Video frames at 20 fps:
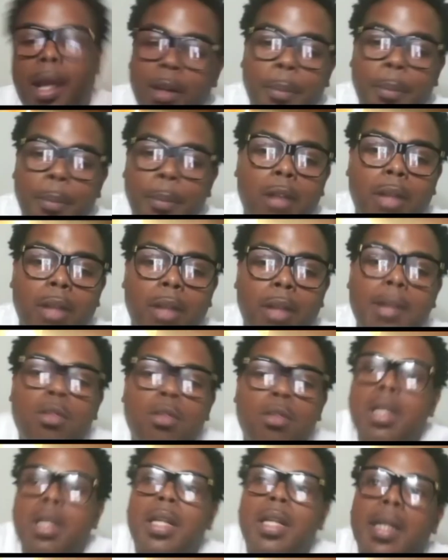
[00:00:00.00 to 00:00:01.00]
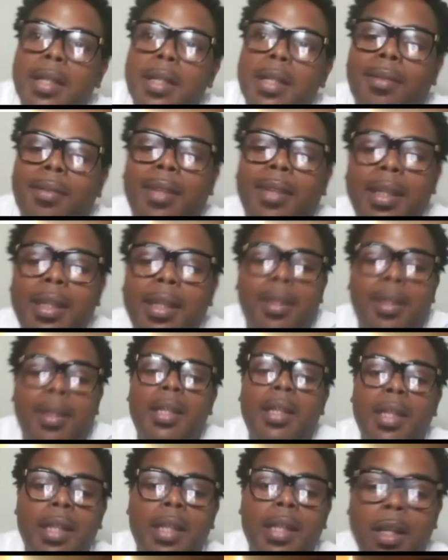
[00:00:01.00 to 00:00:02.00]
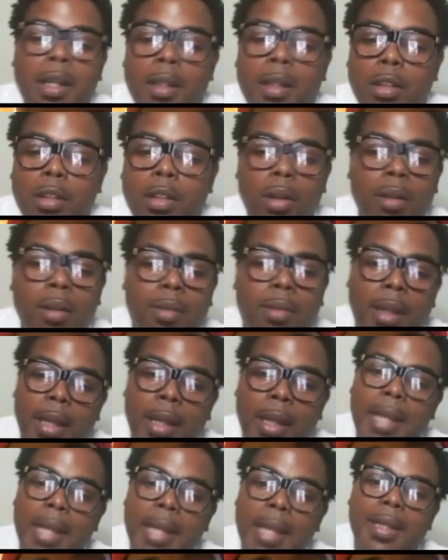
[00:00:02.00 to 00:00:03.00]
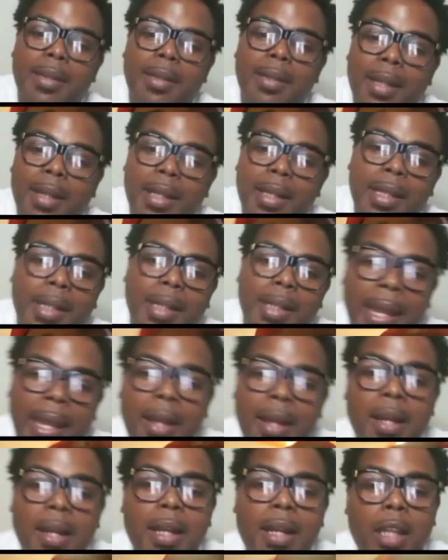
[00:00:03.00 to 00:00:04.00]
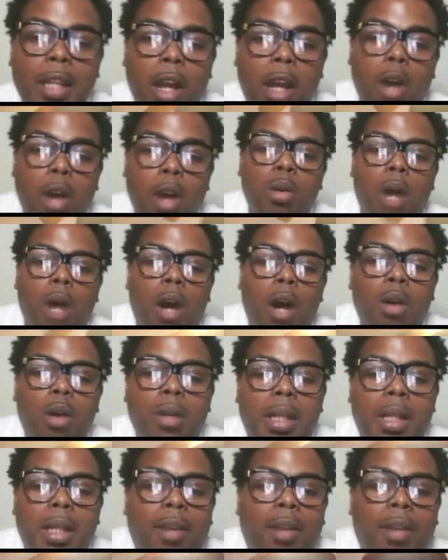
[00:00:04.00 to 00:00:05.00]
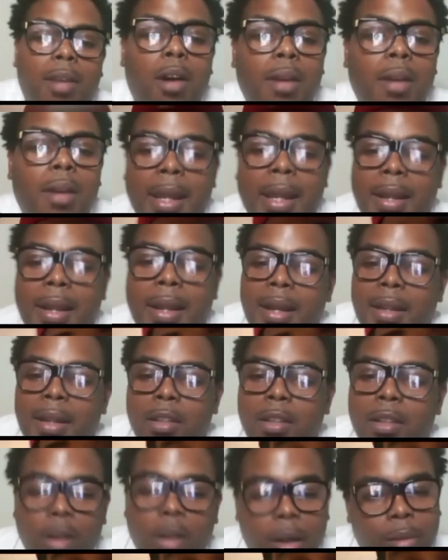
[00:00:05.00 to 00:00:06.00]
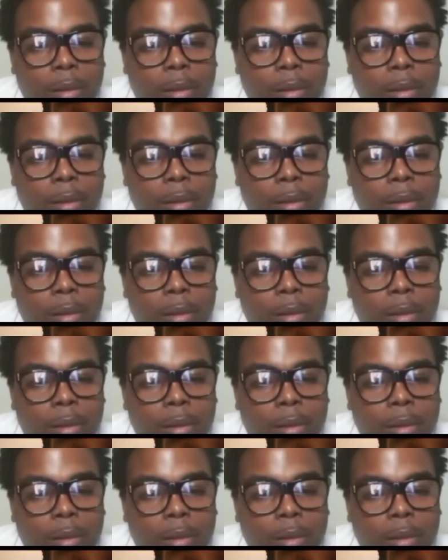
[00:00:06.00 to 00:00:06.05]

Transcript: about they 300, 600. You know what I'm saying? They this hundred, that hundred, oh this, oh that. You know what I'm